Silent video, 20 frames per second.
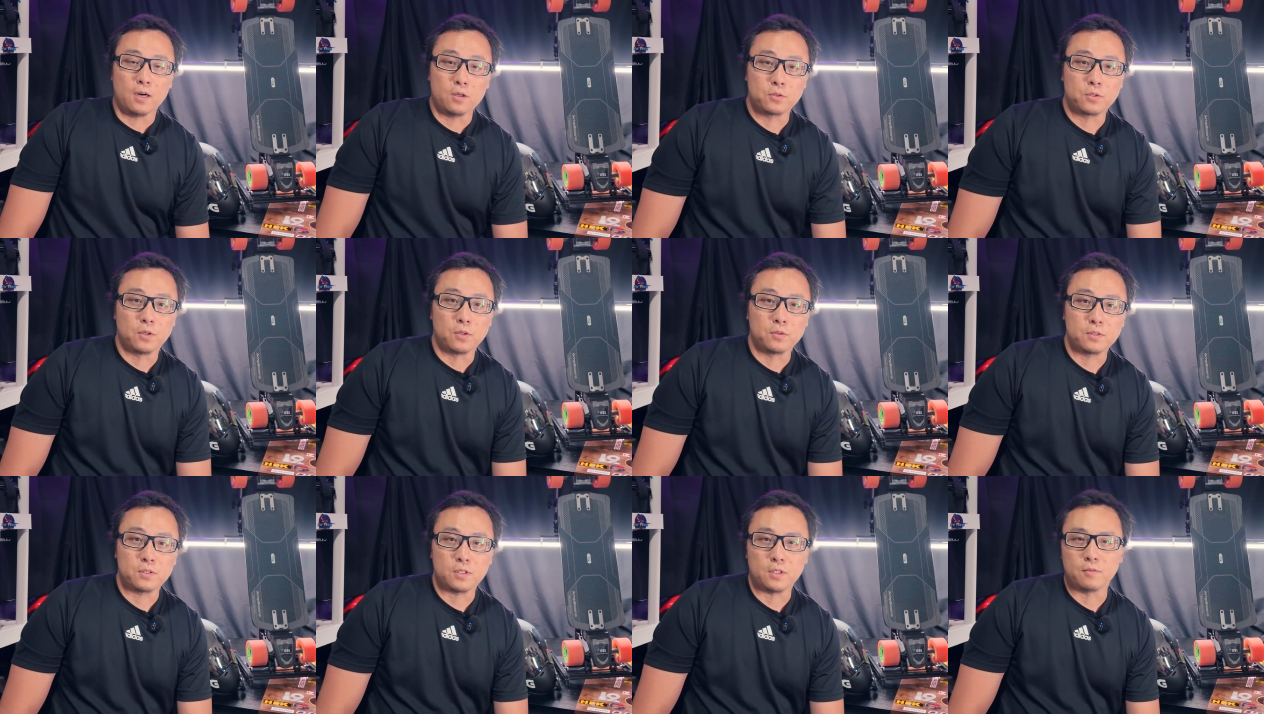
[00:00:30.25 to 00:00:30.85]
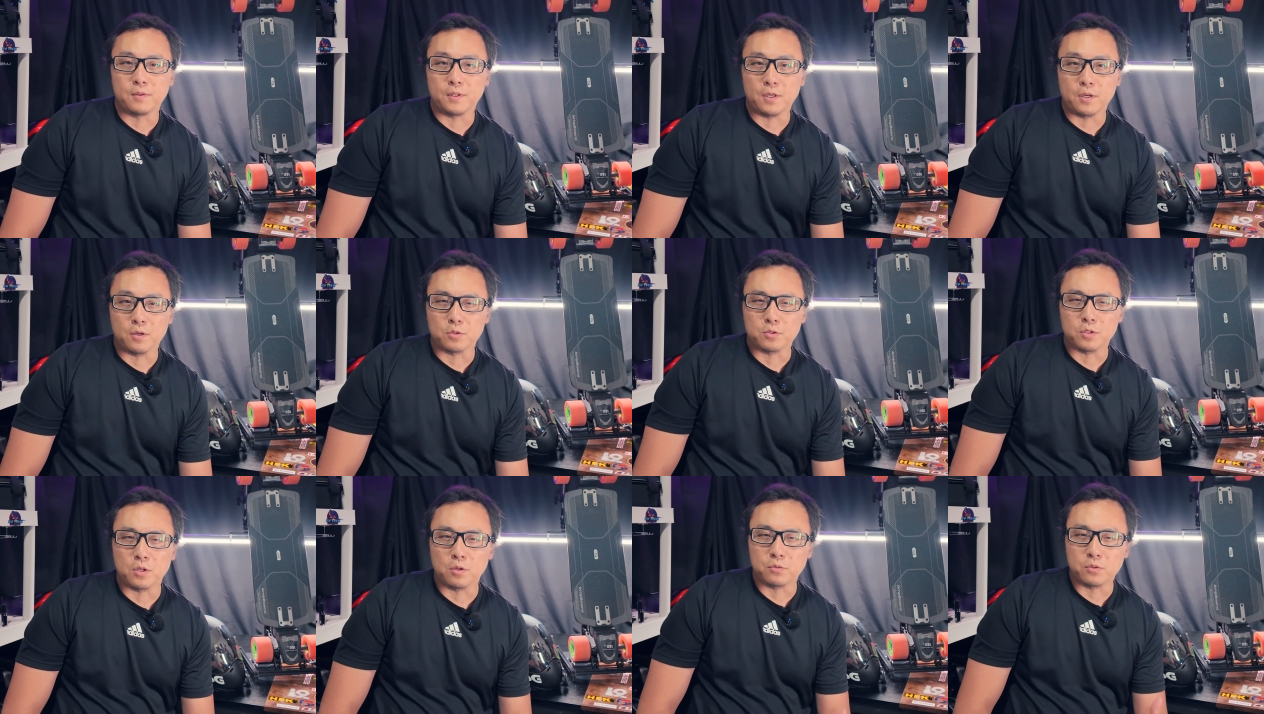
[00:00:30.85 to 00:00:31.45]
how's it going? Steven
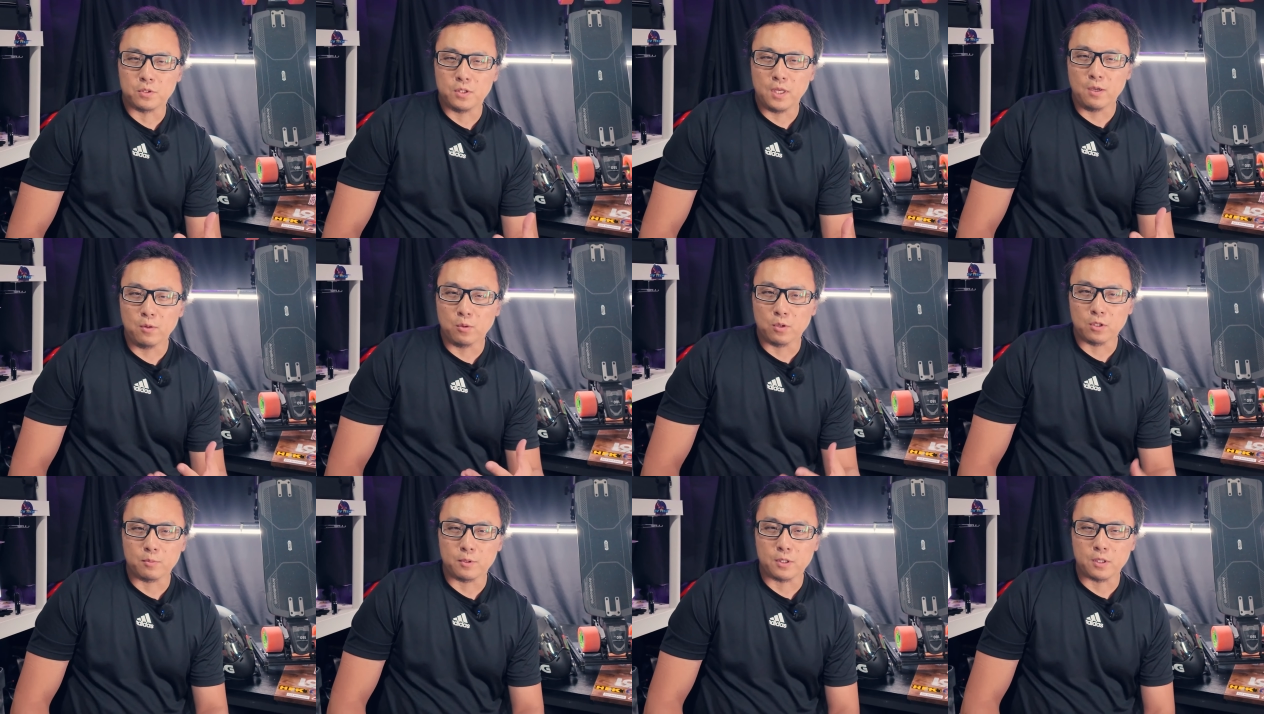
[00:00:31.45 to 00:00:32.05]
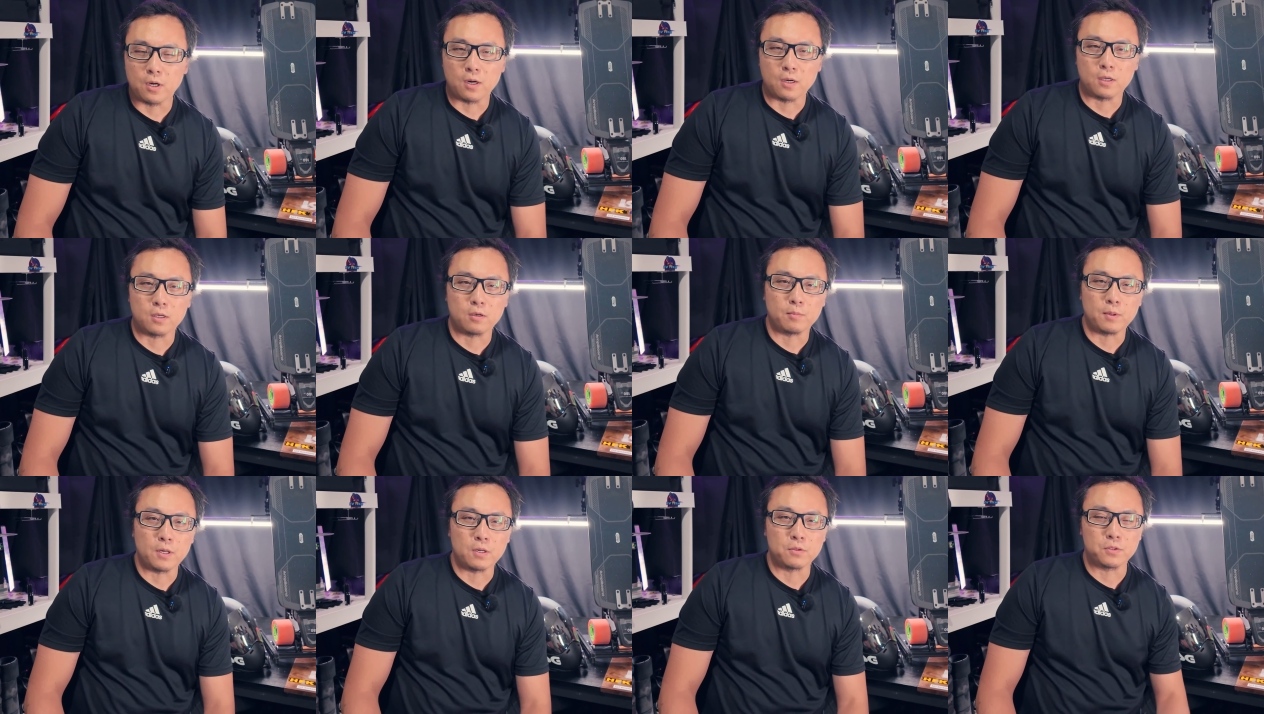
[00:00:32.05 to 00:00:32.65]
here. So today we're going to be
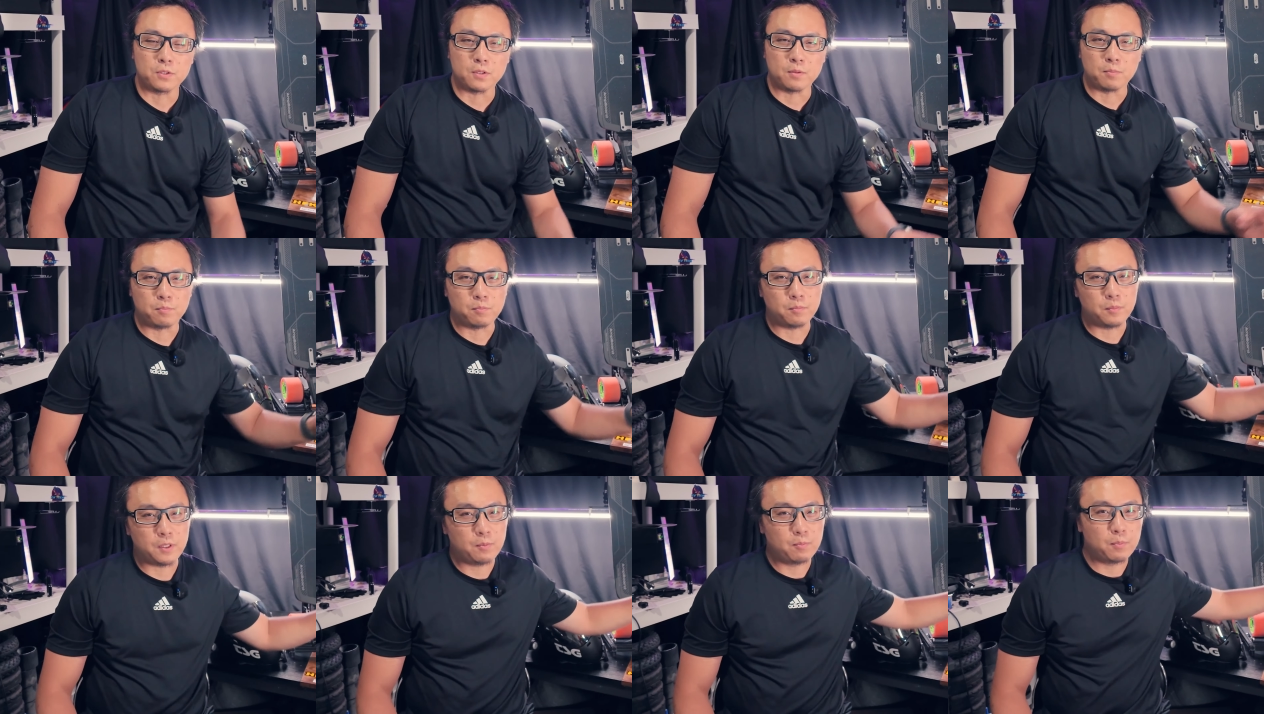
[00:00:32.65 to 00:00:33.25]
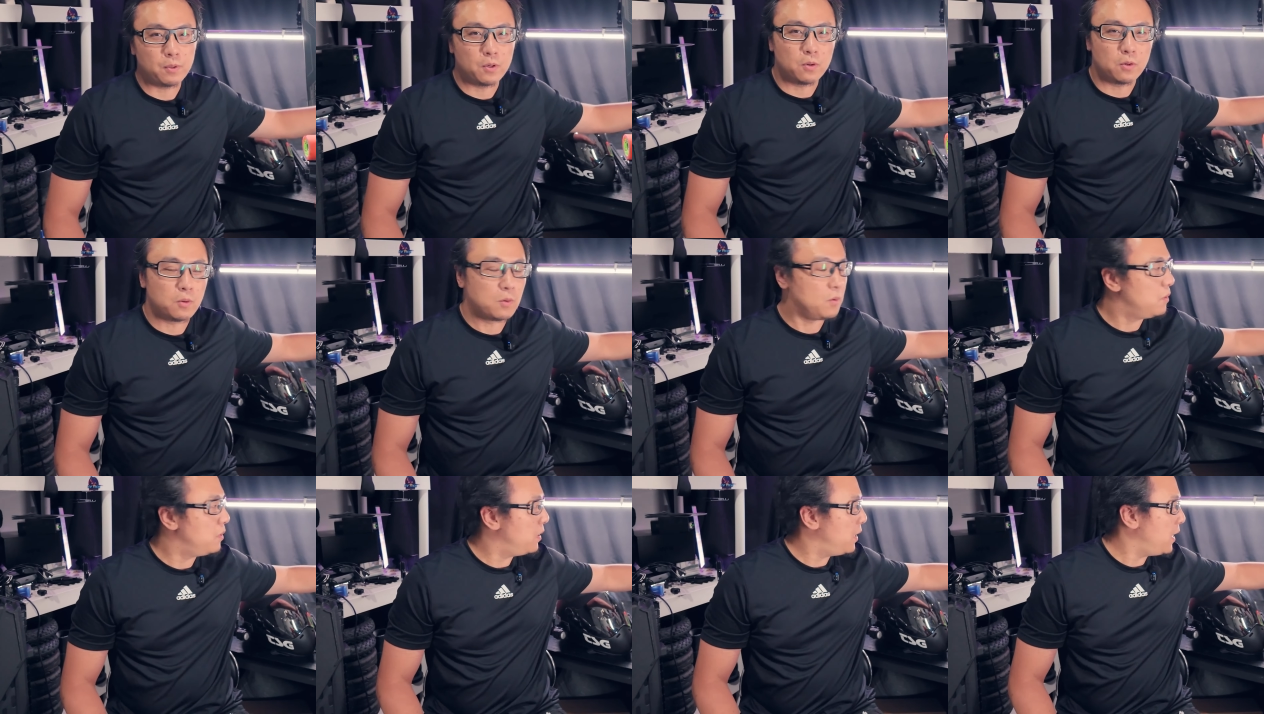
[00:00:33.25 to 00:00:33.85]
talking about the
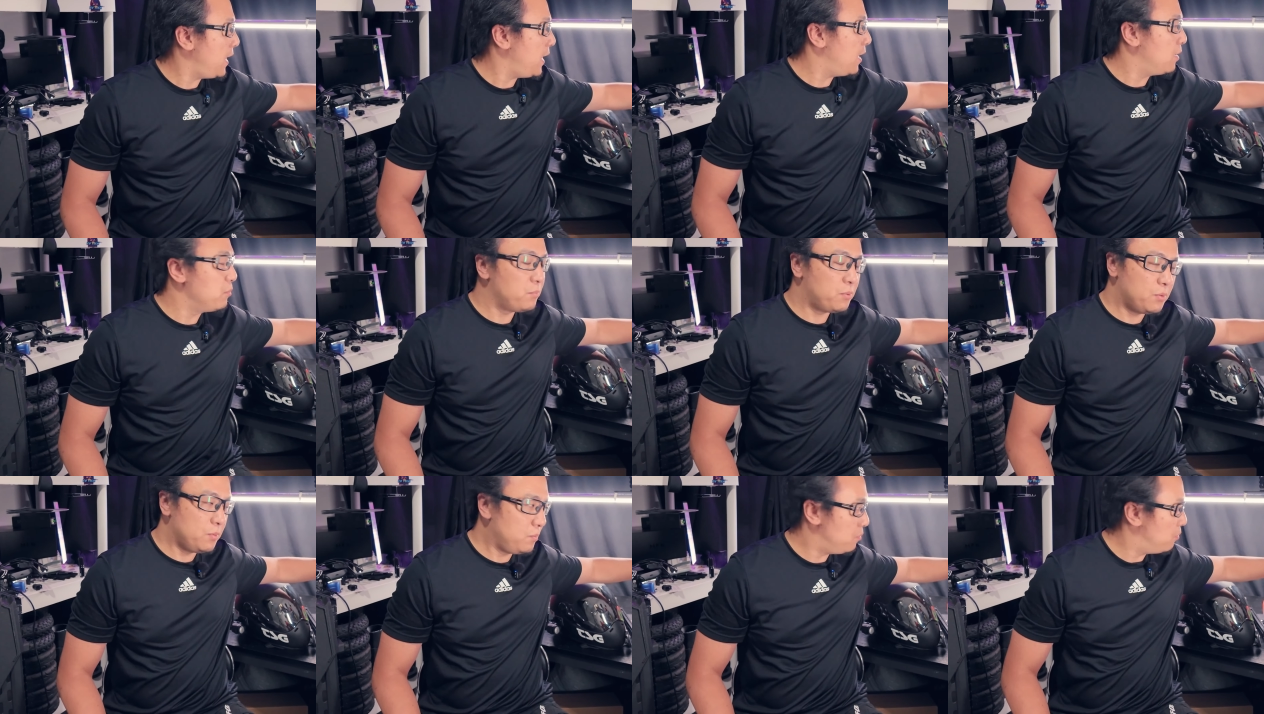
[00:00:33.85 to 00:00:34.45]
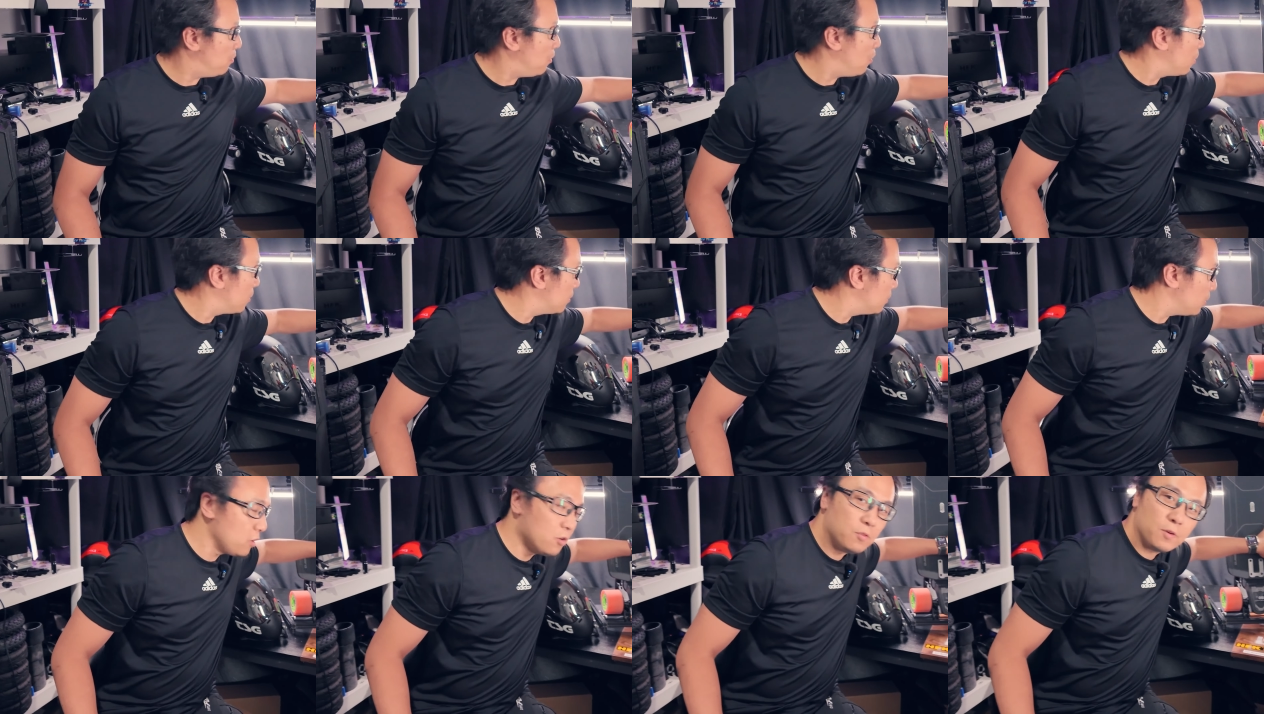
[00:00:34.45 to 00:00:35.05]
Meepo amp
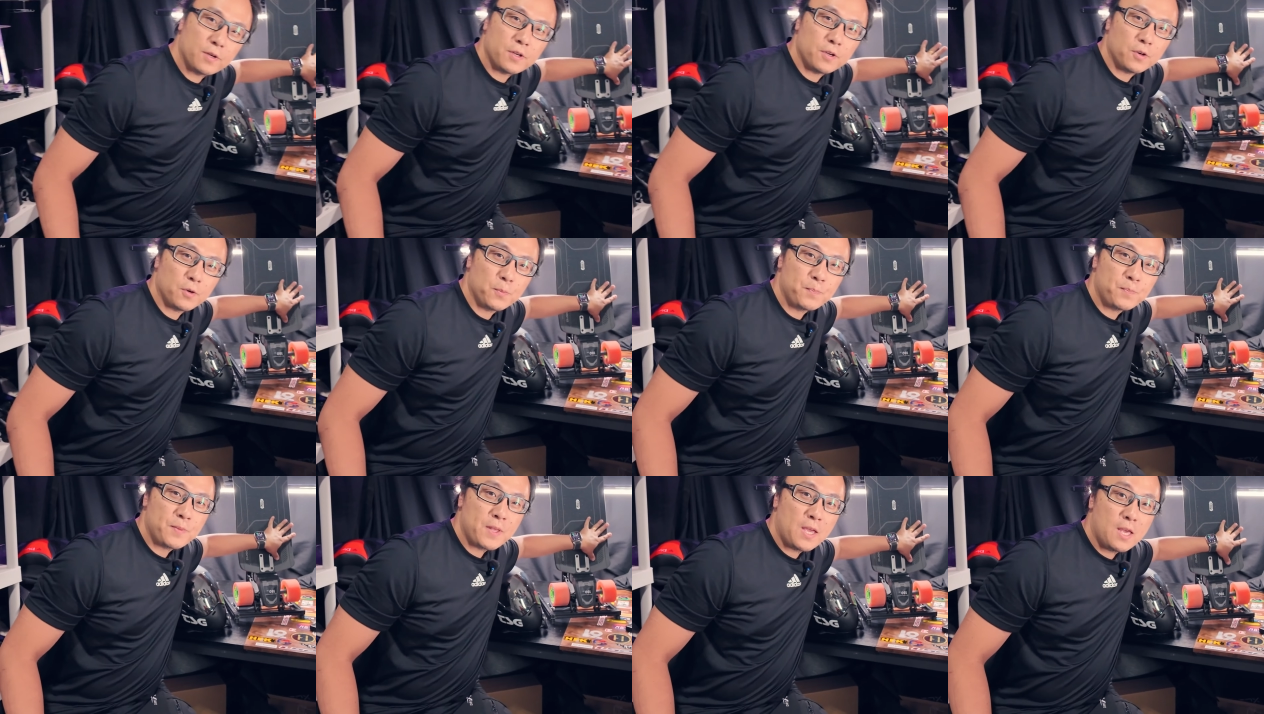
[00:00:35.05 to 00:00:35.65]
board over here.